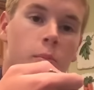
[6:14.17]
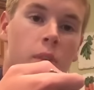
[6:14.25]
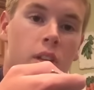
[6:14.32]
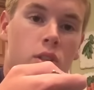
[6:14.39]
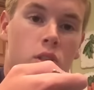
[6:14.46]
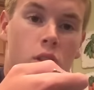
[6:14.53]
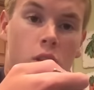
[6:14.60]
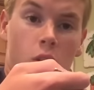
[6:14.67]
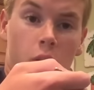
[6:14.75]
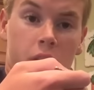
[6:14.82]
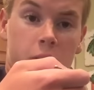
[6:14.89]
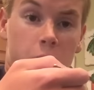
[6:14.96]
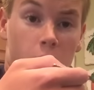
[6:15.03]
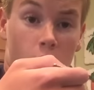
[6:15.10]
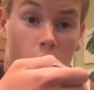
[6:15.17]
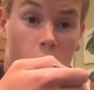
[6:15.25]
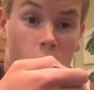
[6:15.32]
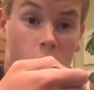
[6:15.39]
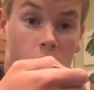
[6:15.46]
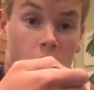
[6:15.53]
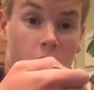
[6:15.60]
Make sure you always
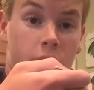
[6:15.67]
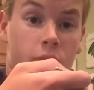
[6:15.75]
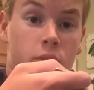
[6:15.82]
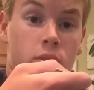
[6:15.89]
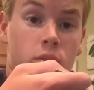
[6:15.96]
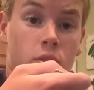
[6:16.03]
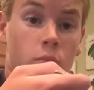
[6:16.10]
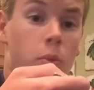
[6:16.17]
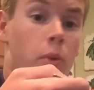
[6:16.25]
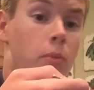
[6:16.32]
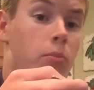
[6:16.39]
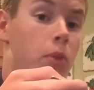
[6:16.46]
blow on your soup,